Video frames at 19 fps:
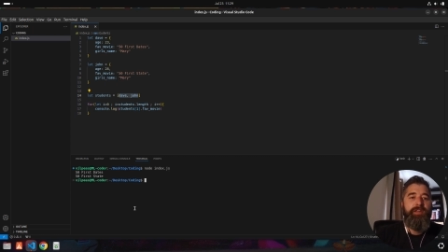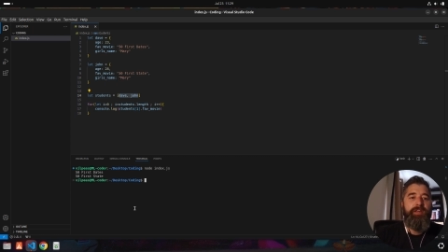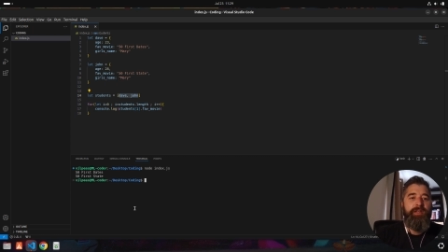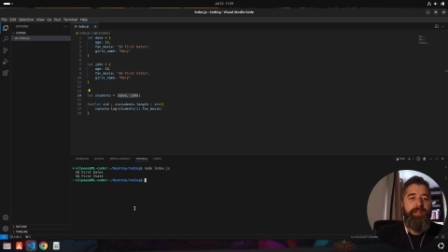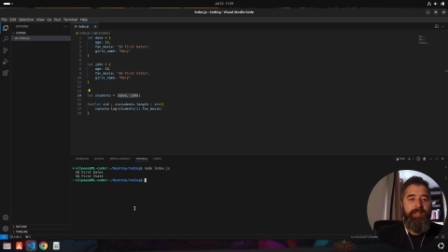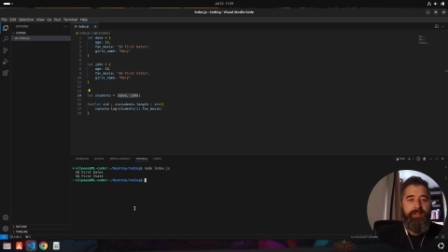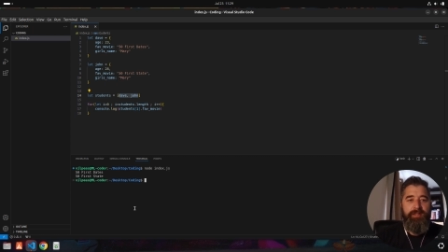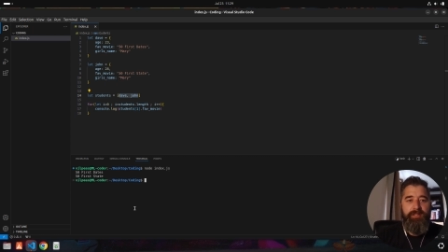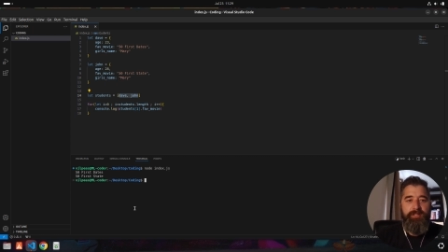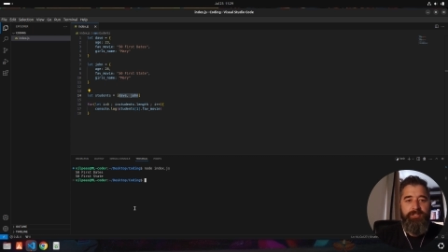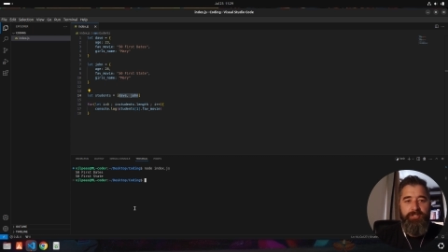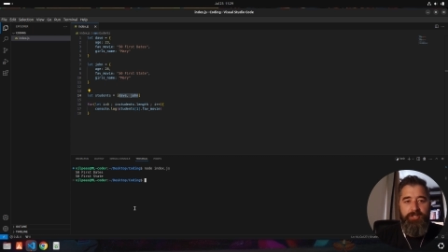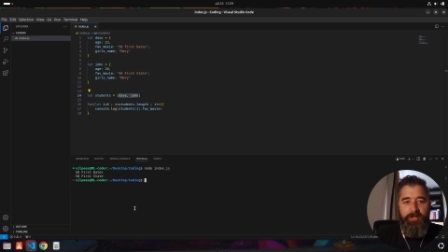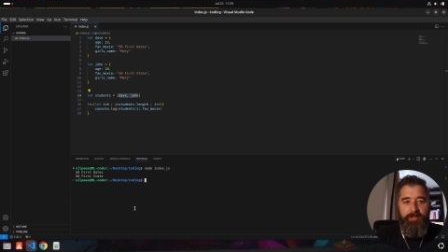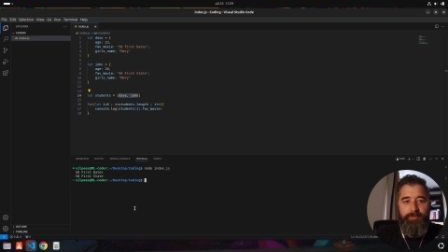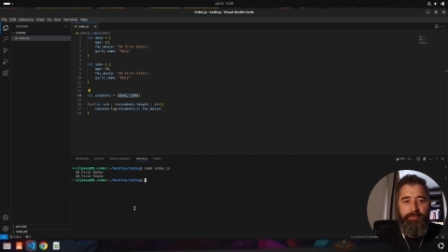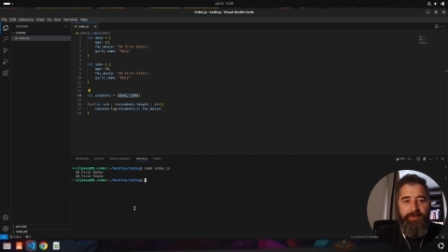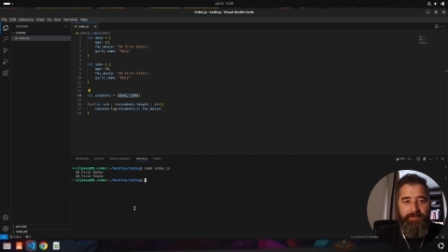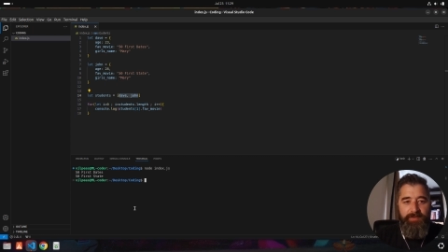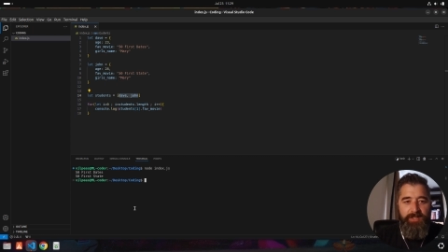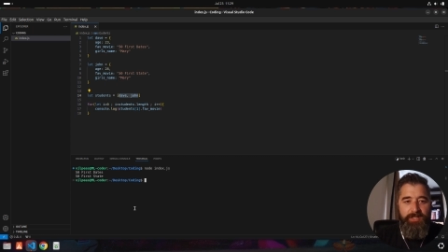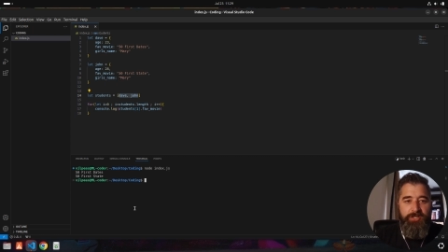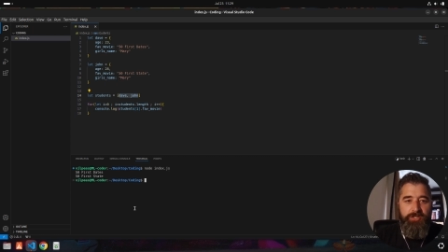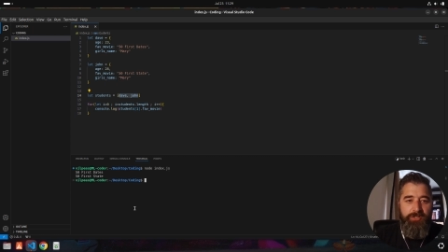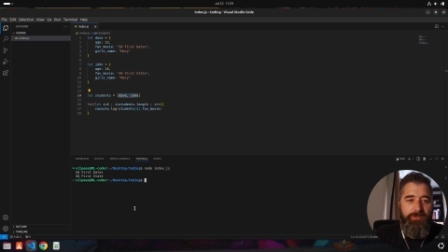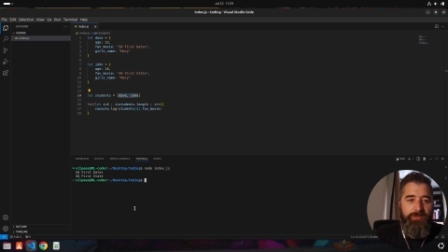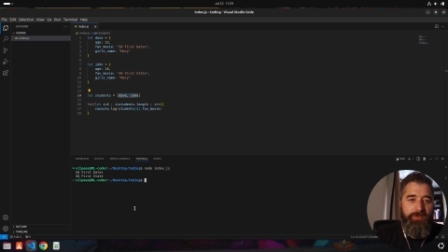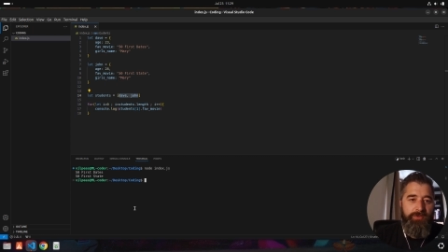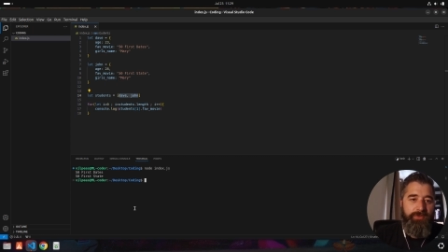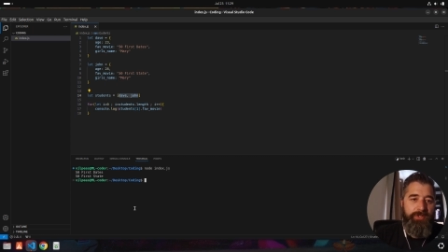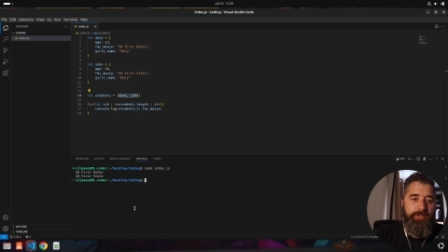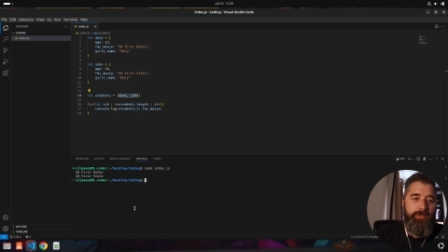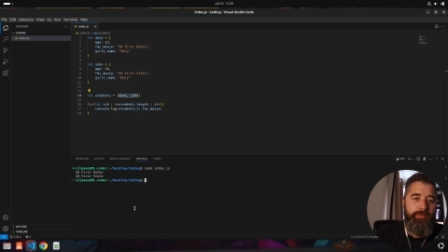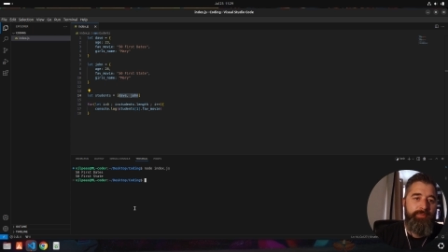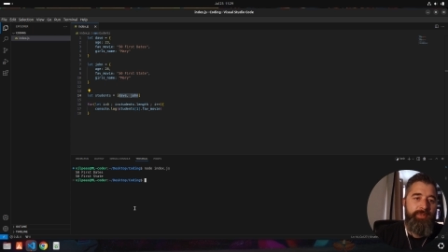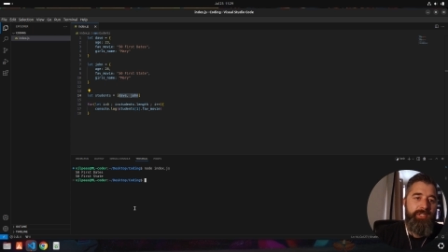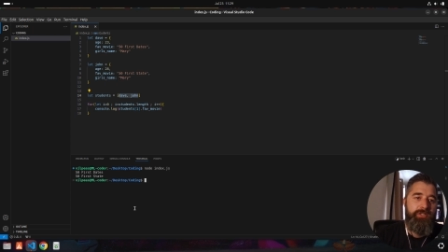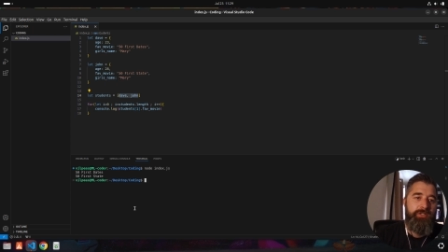in the scope of this tutorial
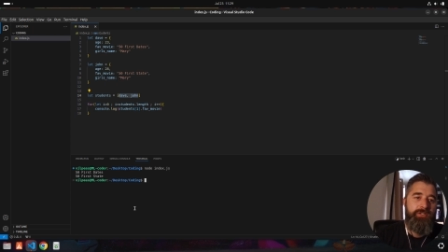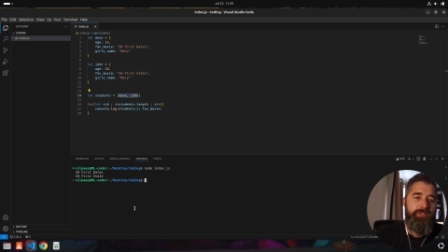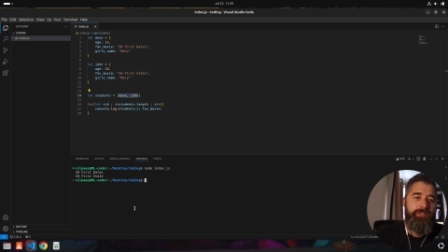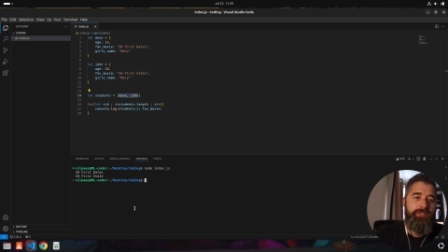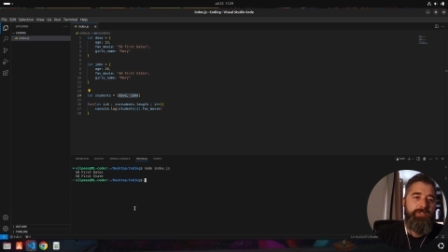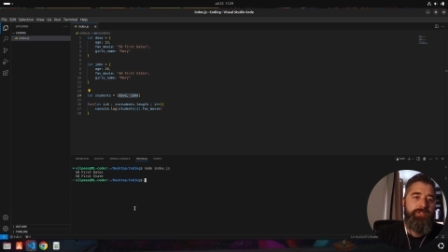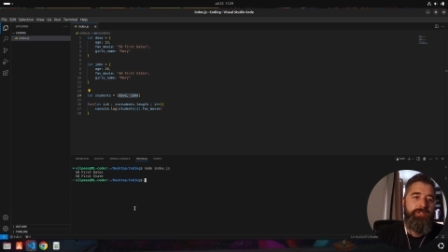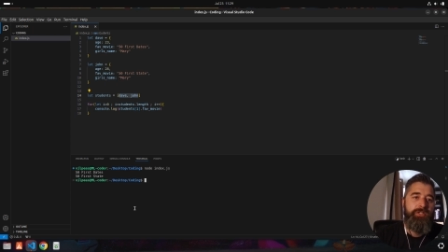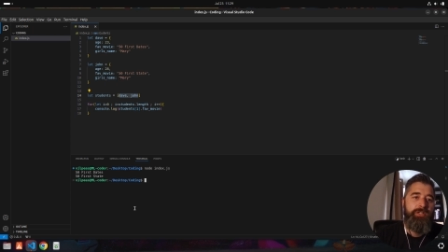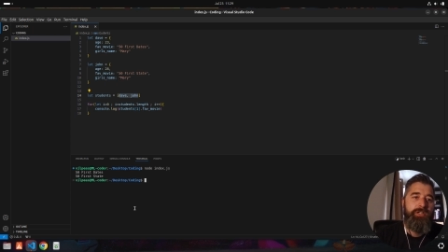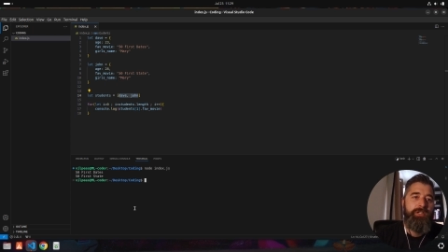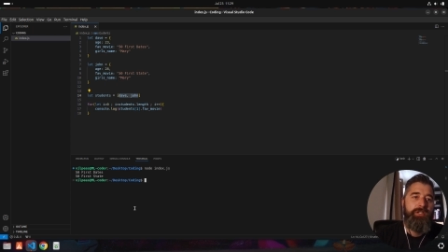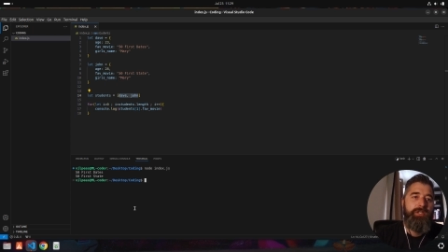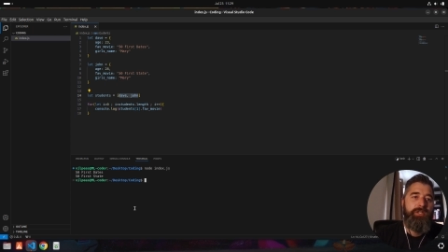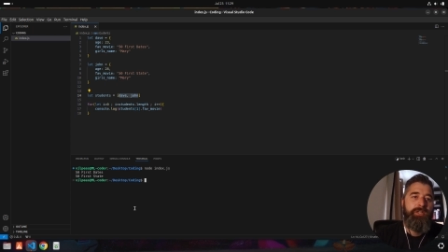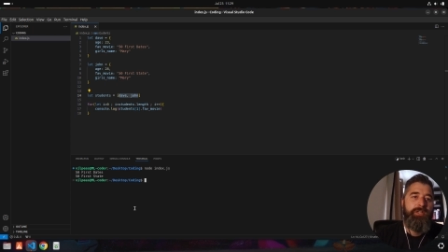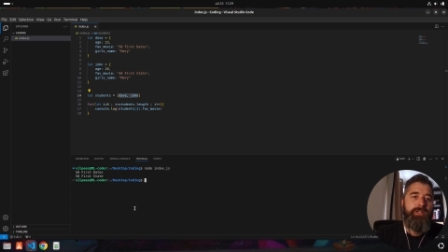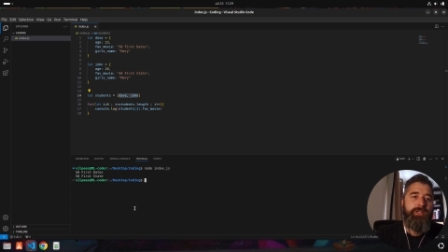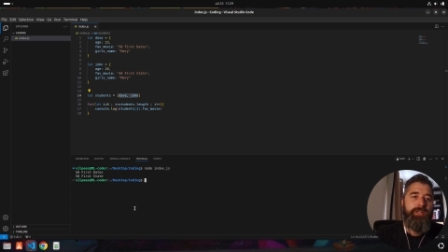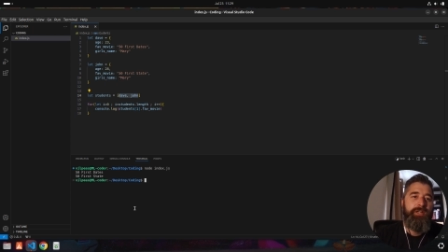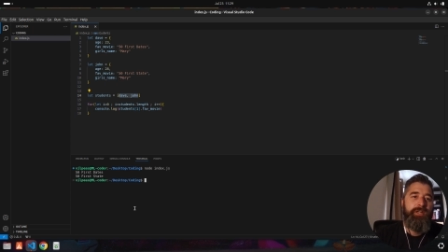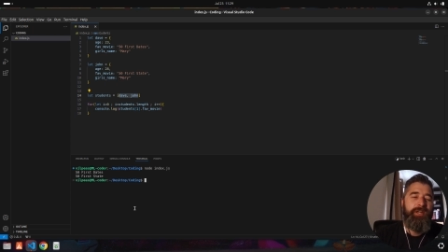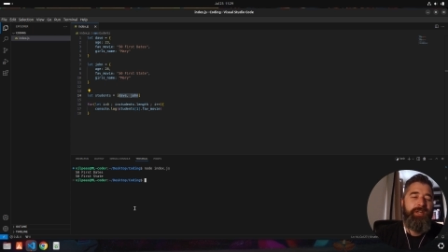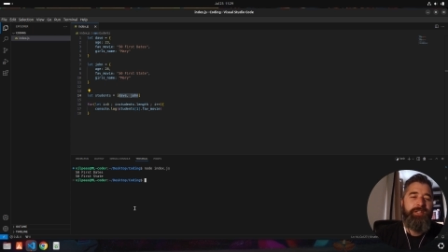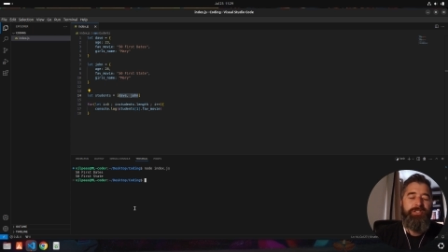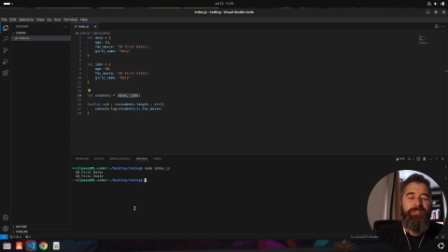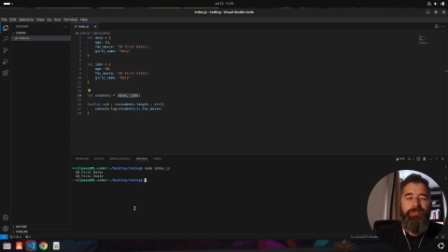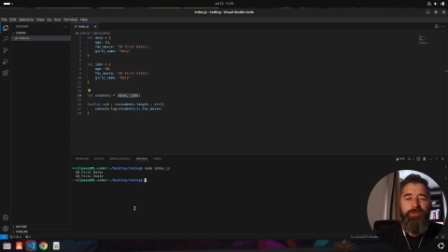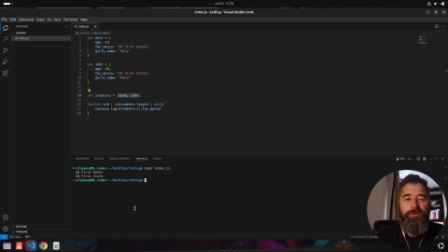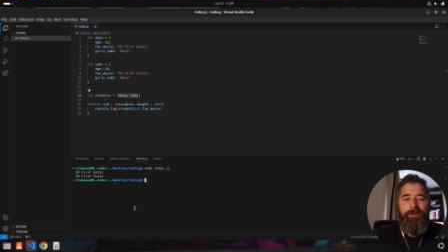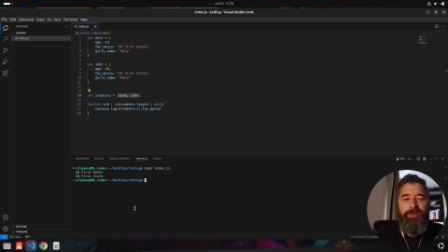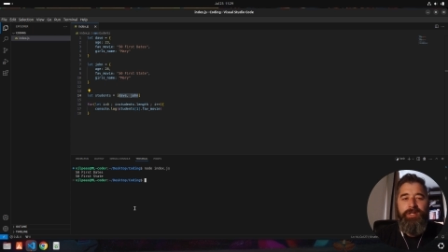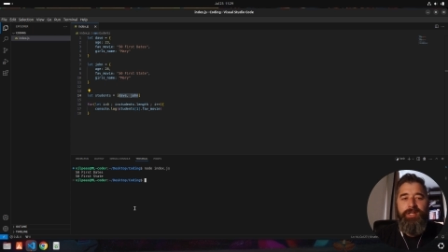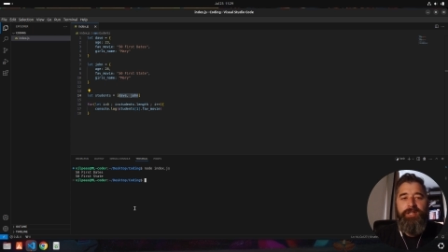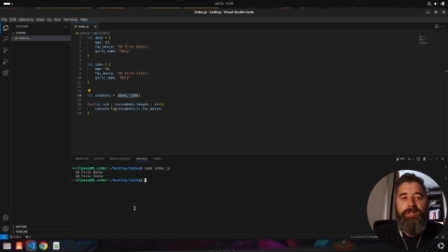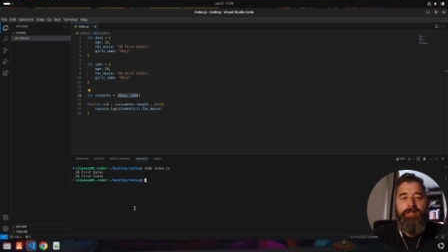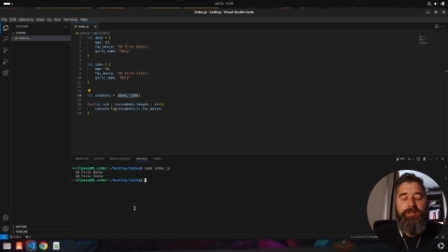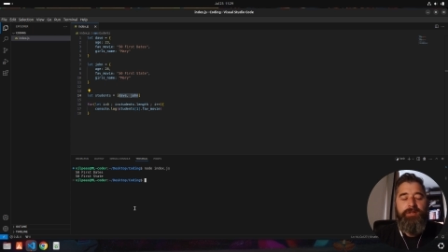because it's not
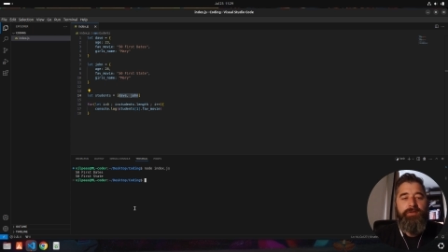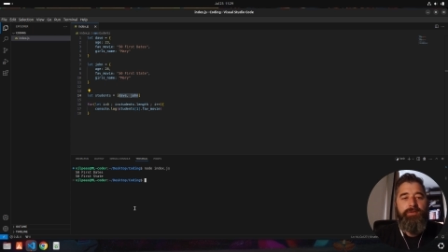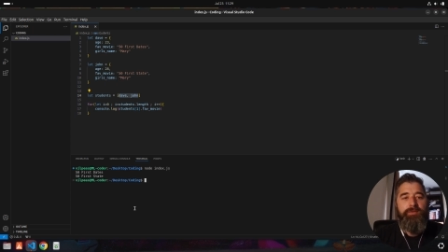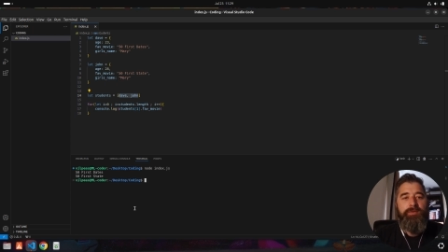needed.